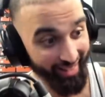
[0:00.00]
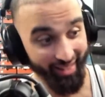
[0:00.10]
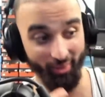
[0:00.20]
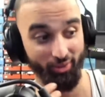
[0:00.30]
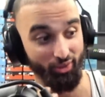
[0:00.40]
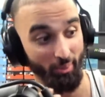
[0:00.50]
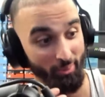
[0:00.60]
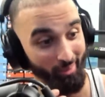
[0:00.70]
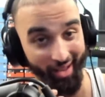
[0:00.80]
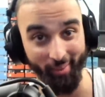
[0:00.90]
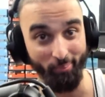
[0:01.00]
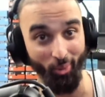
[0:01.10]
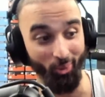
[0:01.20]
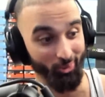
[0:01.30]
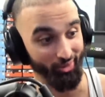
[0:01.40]
he was scrubbing my head
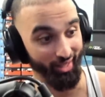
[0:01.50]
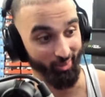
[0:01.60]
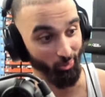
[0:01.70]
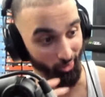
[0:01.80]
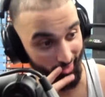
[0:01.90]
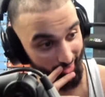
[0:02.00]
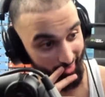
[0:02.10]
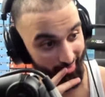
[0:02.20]
bald. Like what?